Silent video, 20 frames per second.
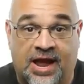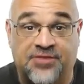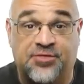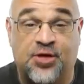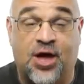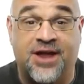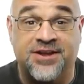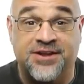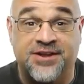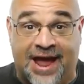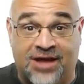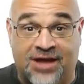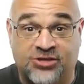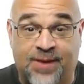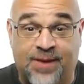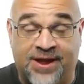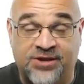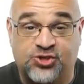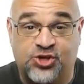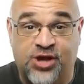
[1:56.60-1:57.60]
I thought,
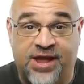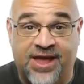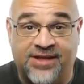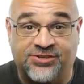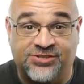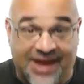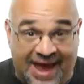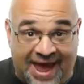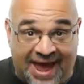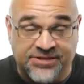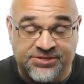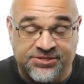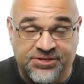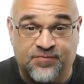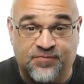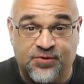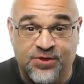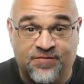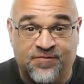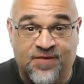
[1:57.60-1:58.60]
now's my chance. Ask
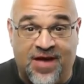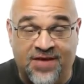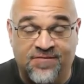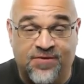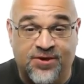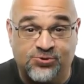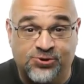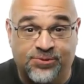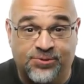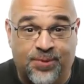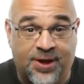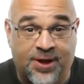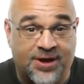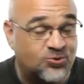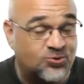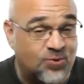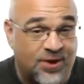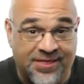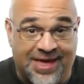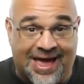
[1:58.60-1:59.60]
him for the
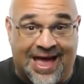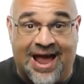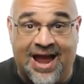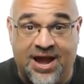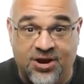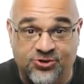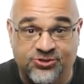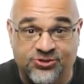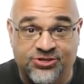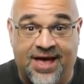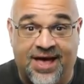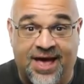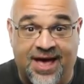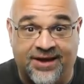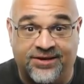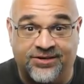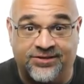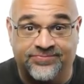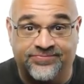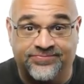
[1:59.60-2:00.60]
$500 while the iron's
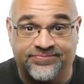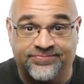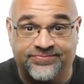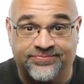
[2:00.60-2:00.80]
hot.